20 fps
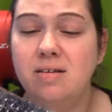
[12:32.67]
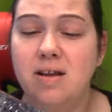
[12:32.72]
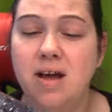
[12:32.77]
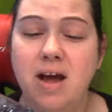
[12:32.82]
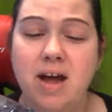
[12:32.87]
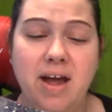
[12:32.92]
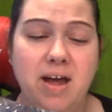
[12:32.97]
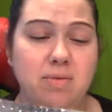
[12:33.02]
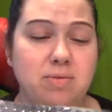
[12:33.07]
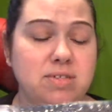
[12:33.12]

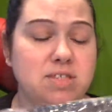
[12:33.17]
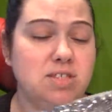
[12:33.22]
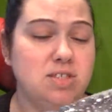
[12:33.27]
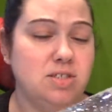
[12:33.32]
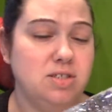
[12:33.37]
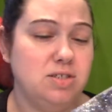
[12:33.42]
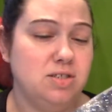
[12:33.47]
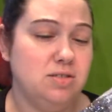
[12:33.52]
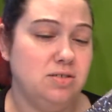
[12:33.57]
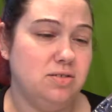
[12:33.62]
I
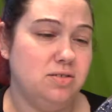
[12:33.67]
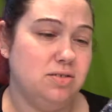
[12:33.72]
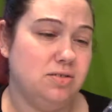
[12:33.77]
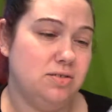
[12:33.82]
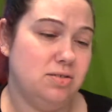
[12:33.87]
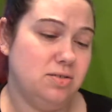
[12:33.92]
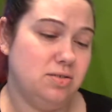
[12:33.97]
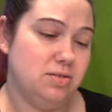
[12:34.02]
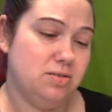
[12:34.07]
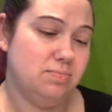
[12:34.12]
was
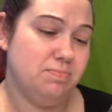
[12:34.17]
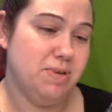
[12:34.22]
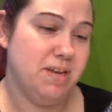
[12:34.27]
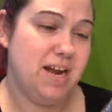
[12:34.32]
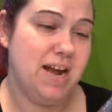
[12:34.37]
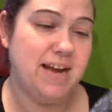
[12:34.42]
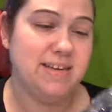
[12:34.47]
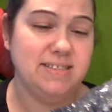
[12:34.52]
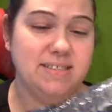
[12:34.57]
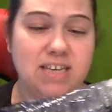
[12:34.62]

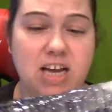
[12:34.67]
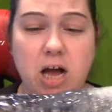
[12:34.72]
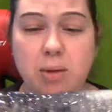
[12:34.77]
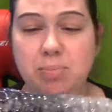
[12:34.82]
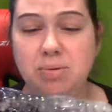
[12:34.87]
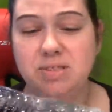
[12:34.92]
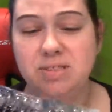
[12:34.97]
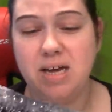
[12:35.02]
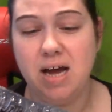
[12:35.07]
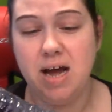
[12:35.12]
been asked a
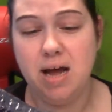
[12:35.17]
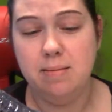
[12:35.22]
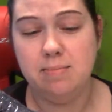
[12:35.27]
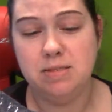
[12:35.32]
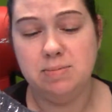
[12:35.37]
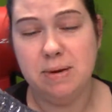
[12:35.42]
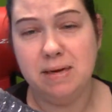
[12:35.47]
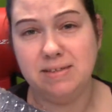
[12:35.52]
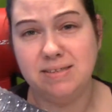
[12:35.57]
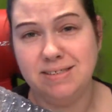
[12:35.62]
couple
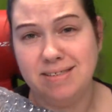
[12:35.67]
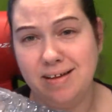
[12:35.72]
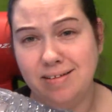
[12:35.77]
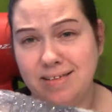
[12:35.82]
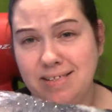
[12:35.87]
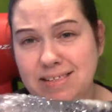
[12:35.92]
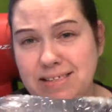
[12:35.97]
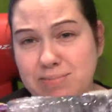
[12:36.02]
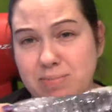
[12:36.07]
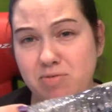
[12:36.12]
times about
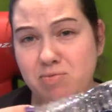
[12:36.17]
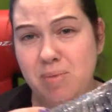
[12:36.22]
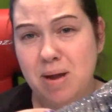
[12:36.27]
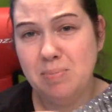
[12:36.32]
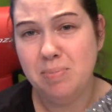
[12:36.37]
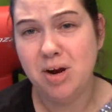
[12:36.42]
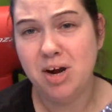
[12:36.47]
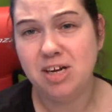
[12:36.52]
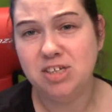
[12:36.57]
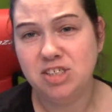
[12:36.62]
selling some of my
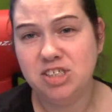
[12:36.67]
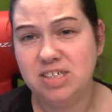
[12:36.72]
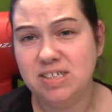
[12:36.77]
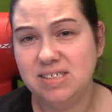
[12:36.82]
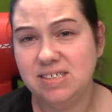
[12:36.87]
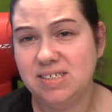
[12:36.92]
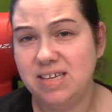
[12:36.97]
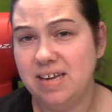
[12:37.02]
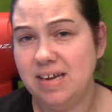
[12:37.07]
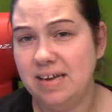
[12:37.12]

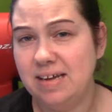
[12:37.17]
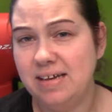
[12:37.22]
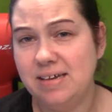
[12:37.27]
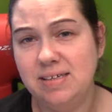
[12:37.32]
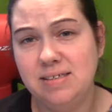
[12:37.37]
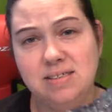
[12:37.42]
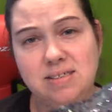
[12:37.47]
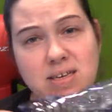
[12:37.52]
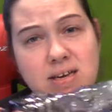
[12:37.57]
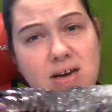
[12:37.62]
projects,
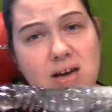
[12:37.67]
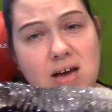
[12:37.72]
and